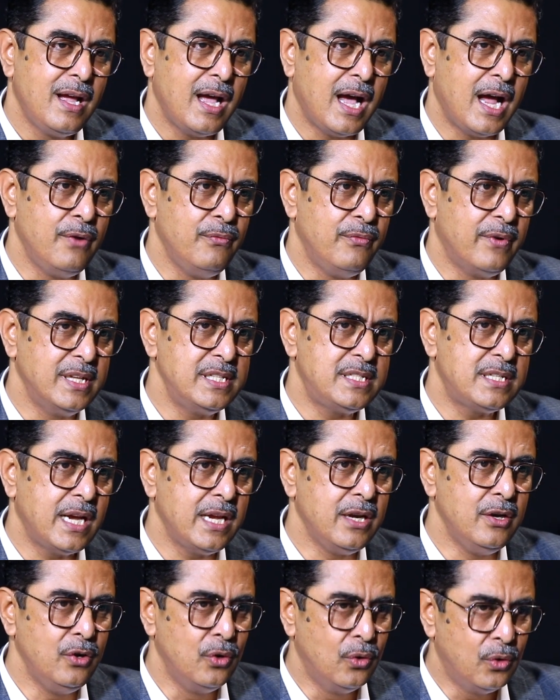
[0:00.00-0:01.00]
And once
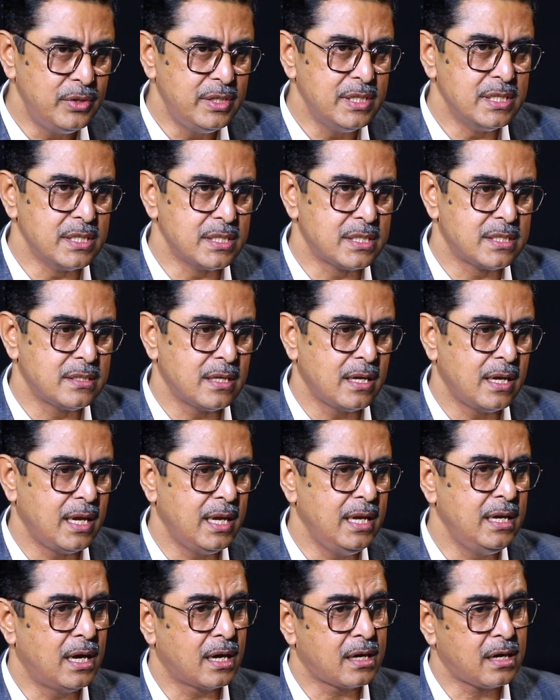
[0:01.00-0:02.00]
I know this,
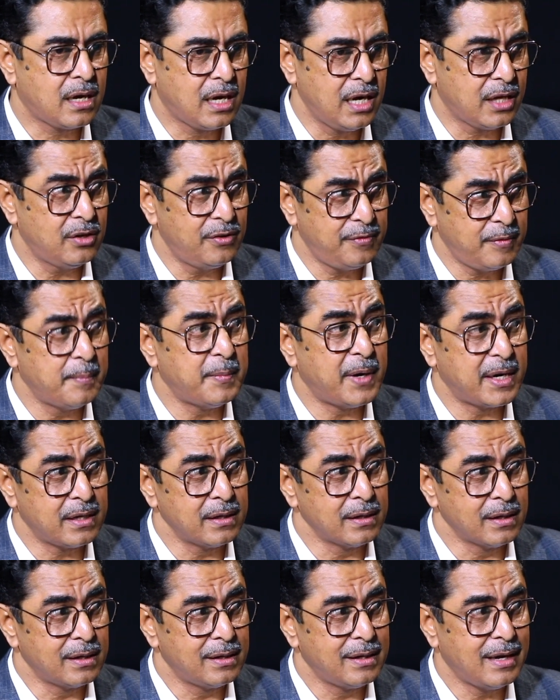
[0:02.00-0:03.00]
in a click of a
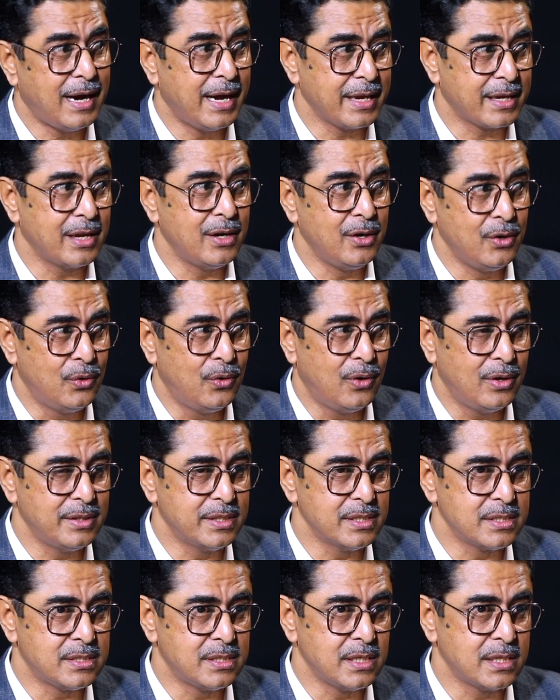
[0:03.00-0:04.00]
button, I can know all
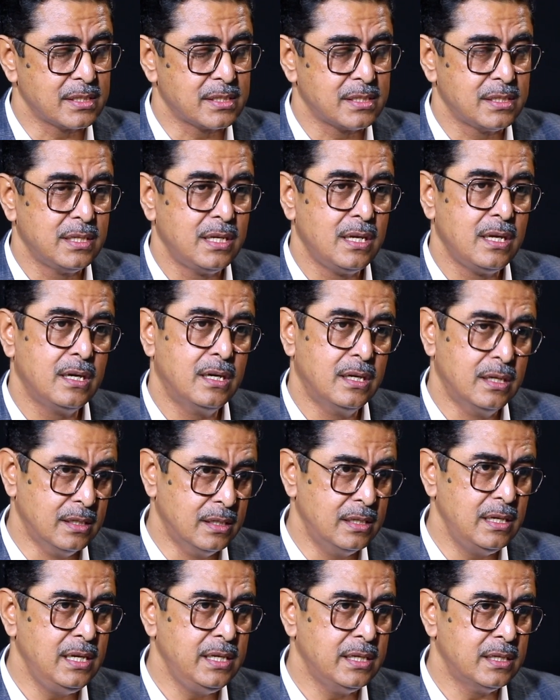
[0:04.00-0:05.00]
these things.
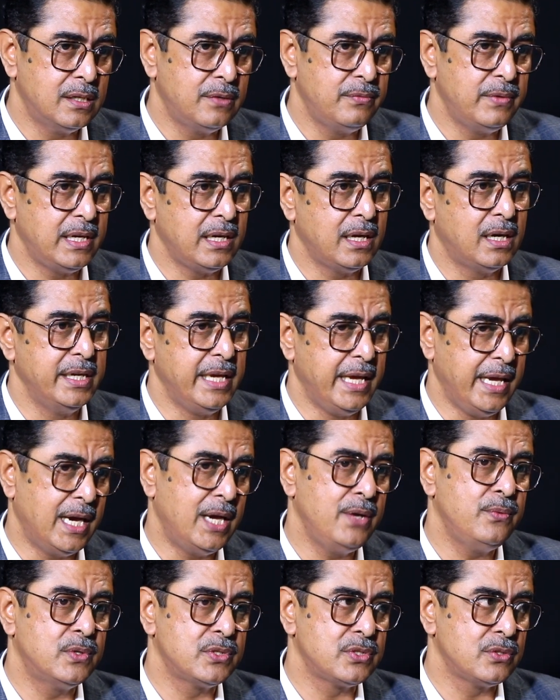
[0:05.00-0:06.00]
Earlier, when
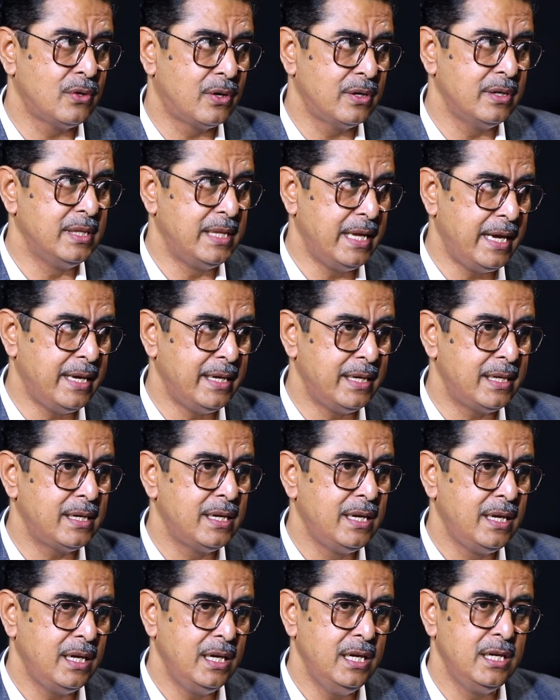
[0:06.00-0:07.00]
AI was not there,
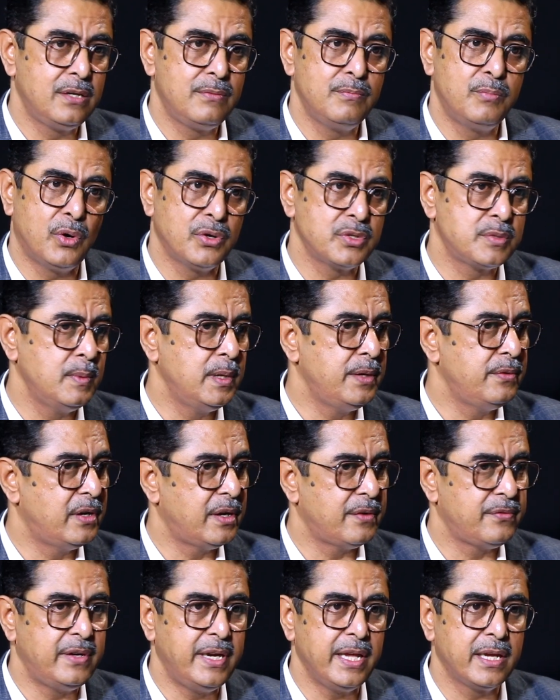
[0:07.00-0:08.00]
it possibly would
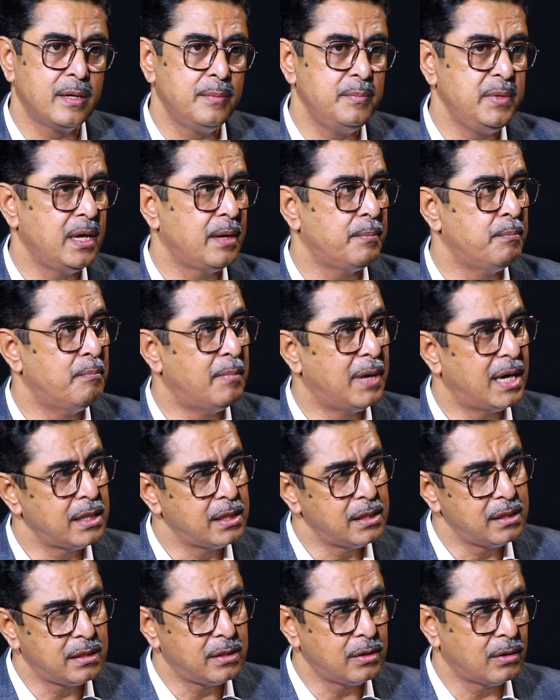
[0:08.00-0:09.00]
have taken me a
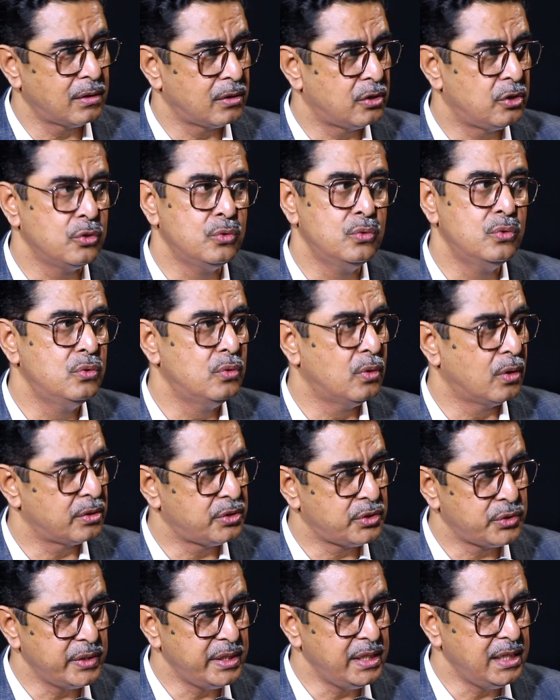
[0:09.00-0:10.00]
month or 2 or
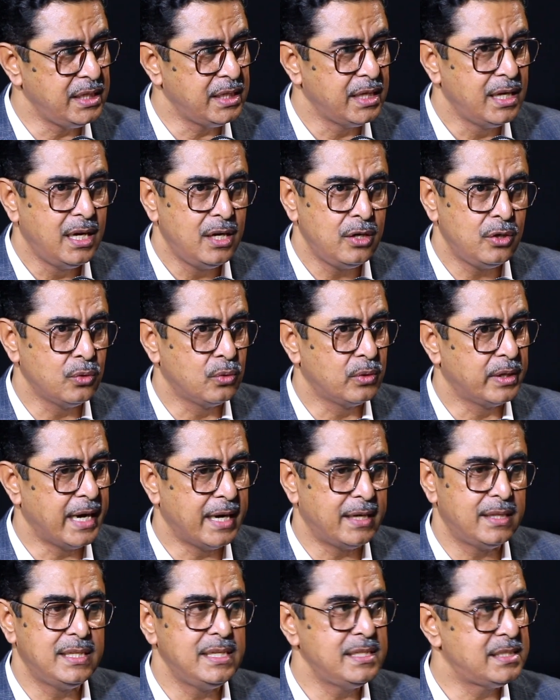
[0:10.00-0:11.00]
3 to
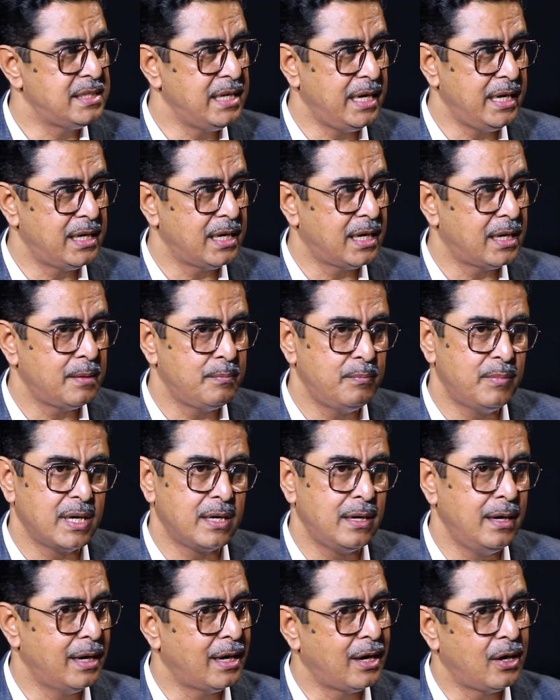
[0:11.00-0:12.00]
get these data.
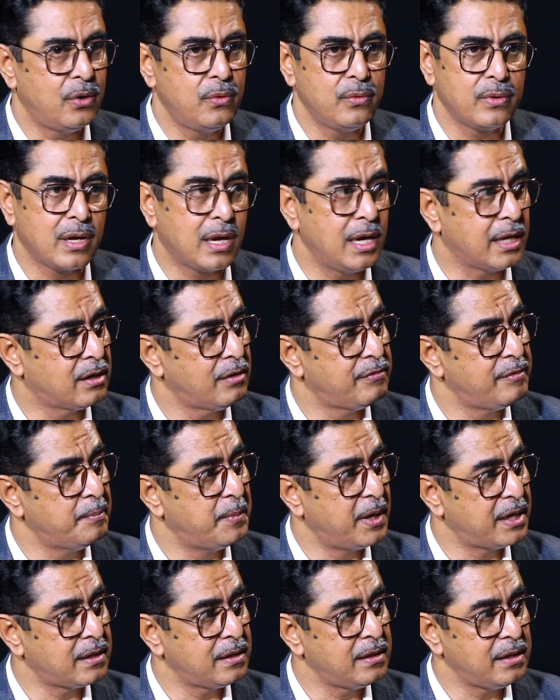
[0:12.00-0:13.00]
But now, click of a
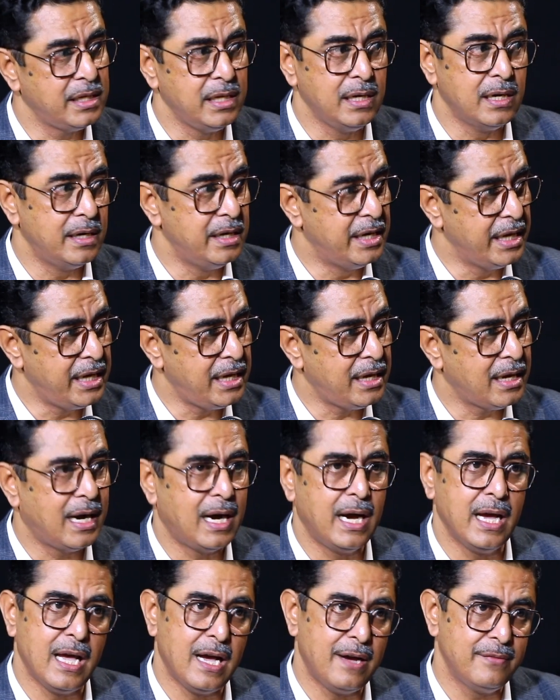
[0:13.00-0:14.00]
button, in a day,
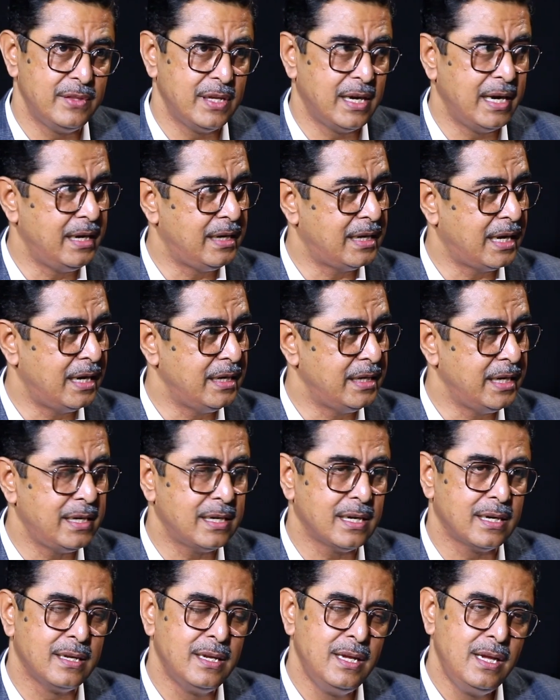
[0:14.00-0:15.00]
I have the entire
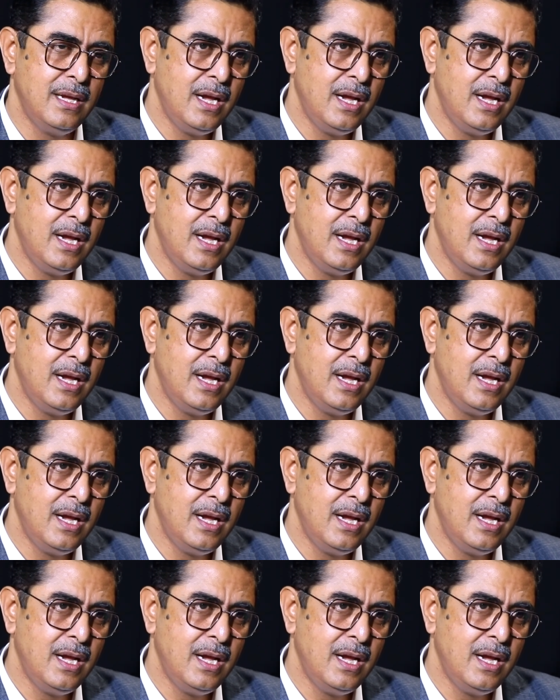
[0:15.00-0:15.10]
data.